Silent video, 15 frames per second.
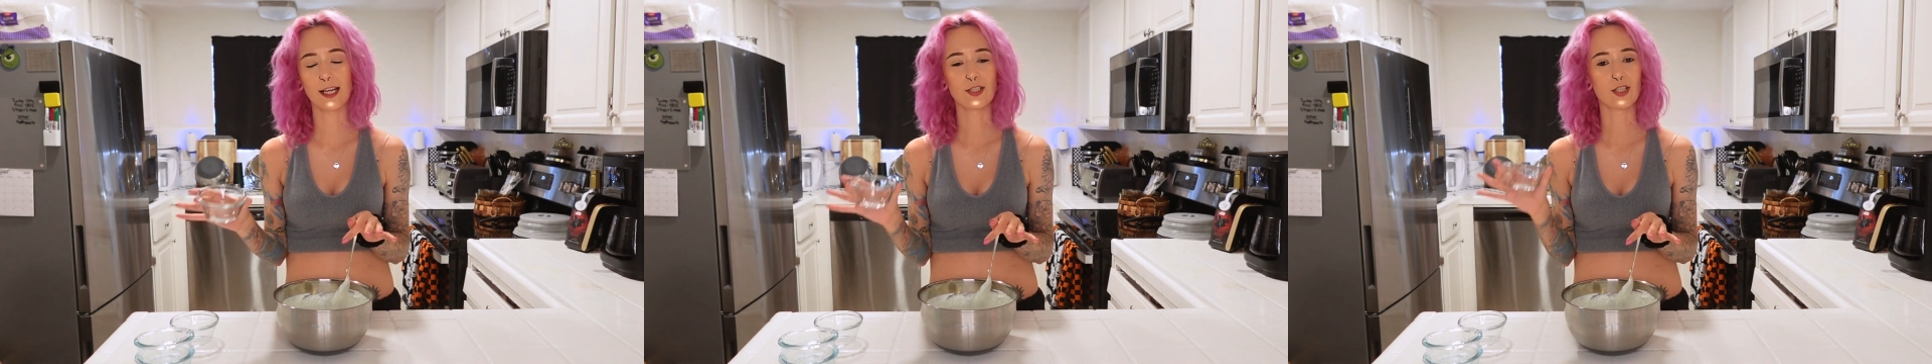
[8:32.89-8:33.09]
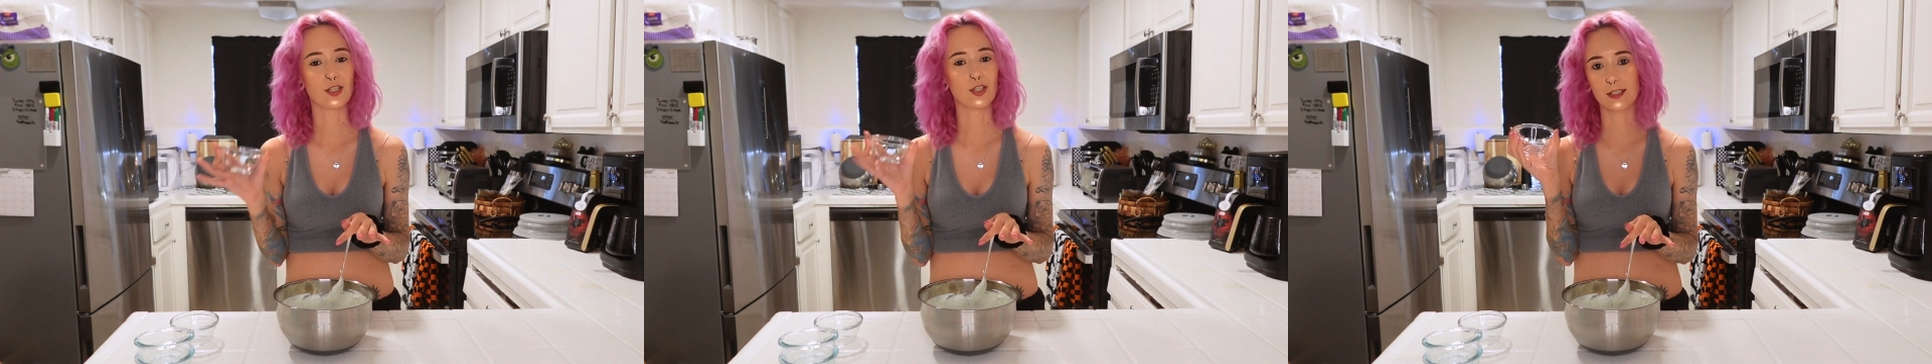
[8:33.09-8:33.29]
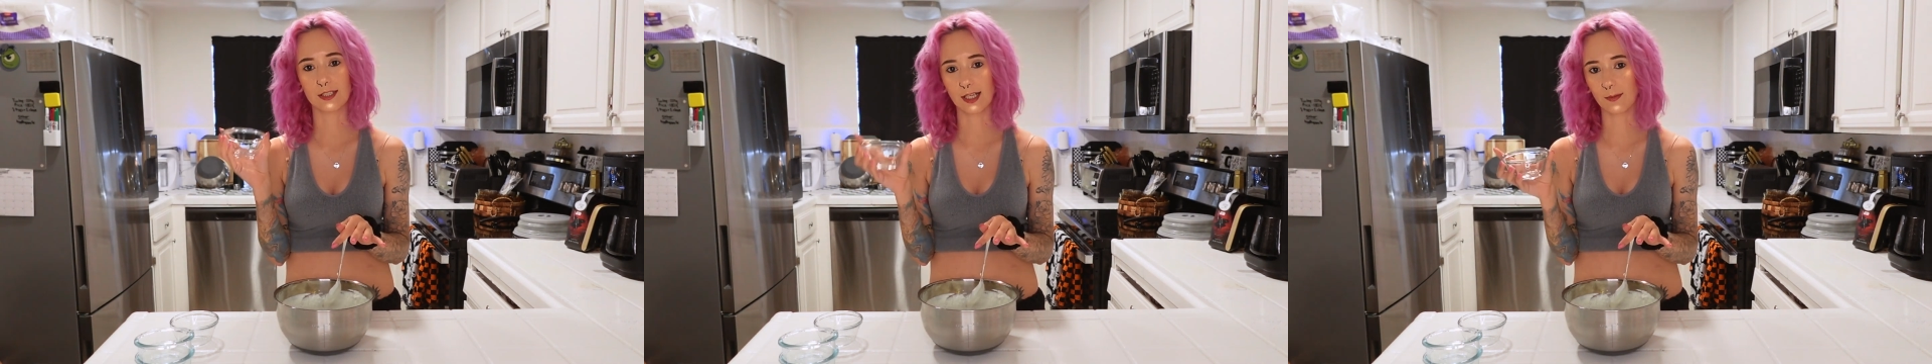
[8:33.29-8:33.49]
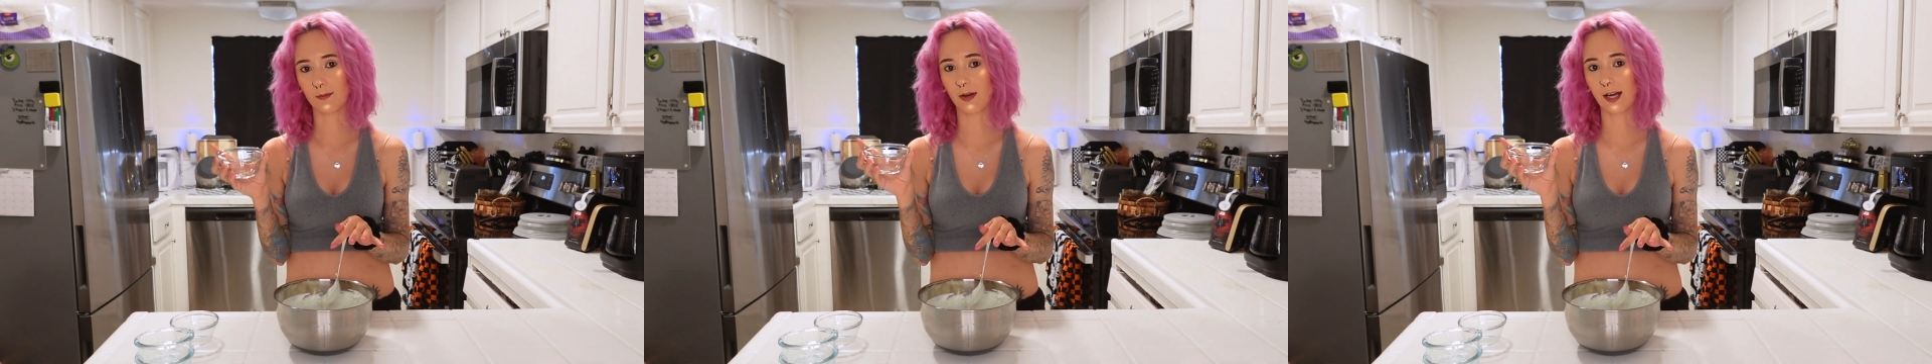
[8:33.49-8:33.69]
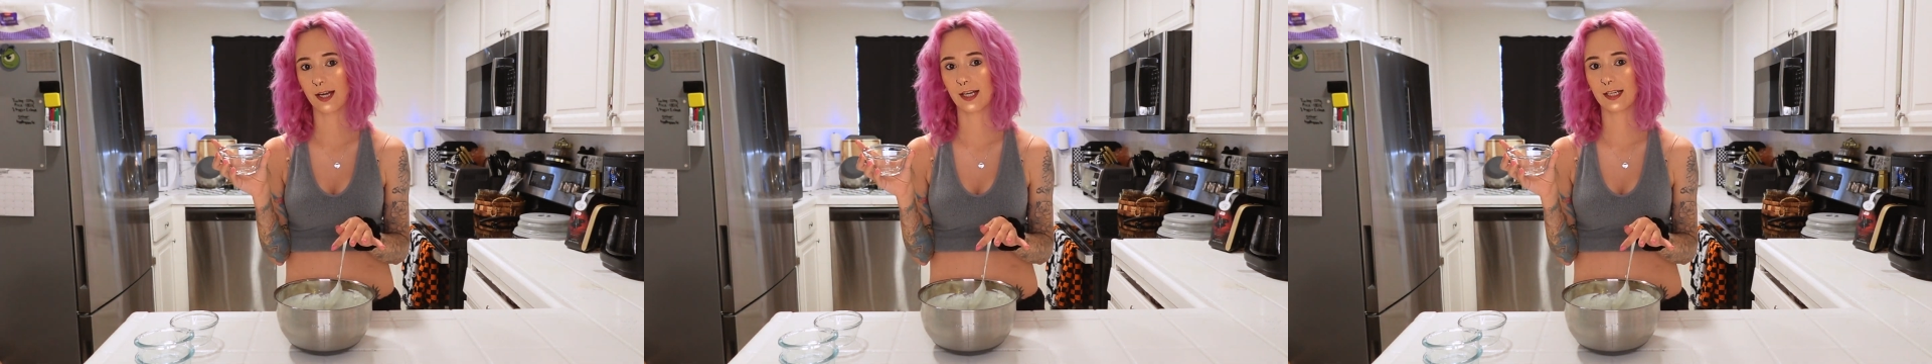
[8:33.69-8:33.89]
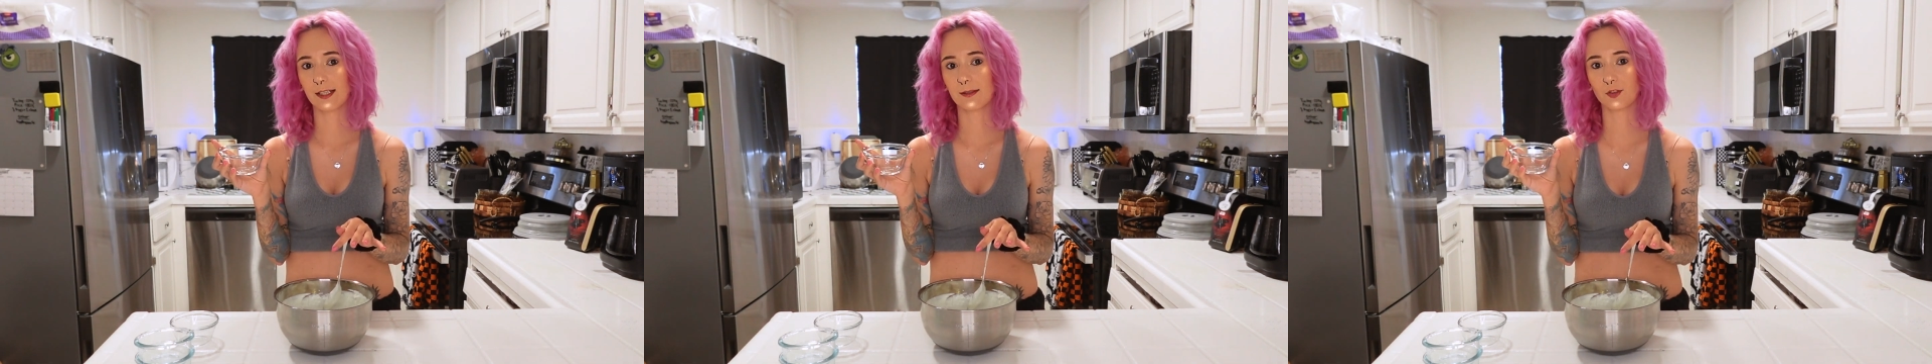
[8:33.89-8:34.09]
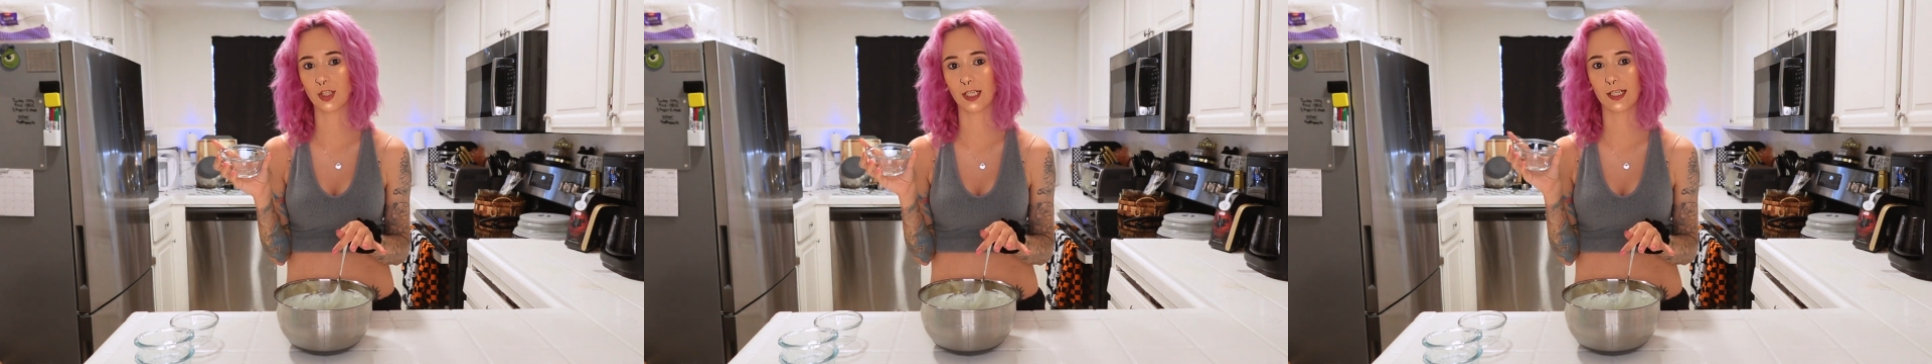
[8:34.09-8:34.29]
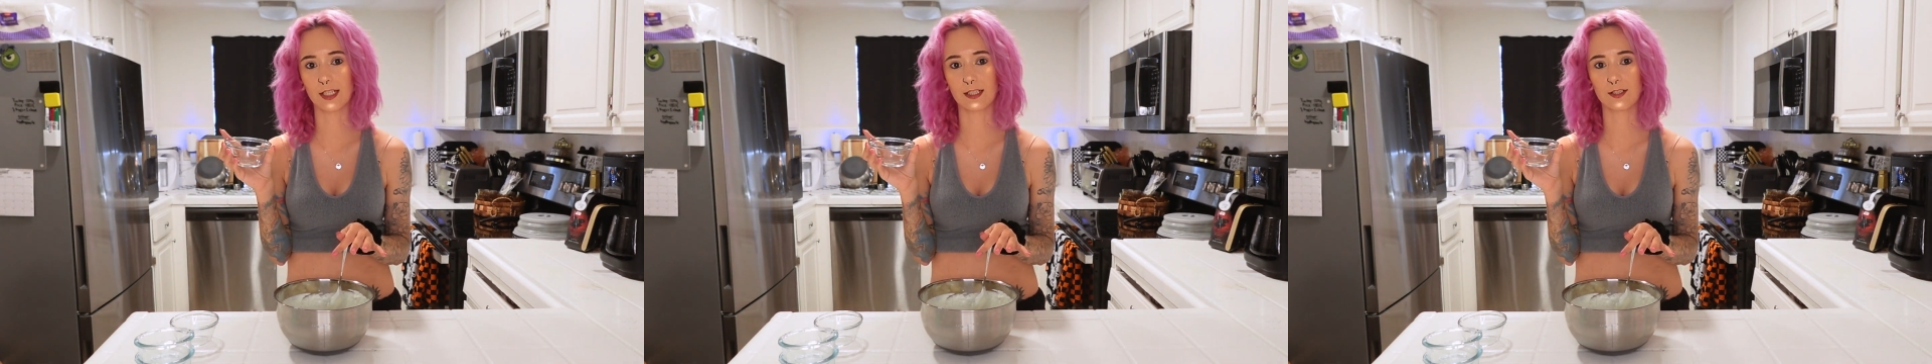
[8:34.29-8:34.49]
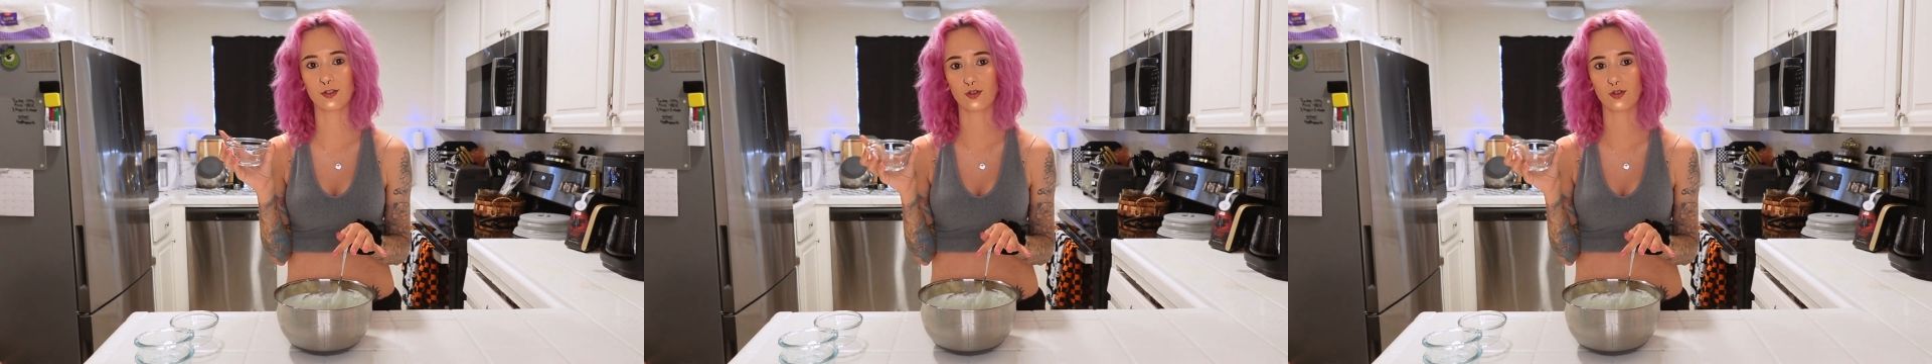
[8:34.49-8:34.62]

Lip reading: I just dip my chicken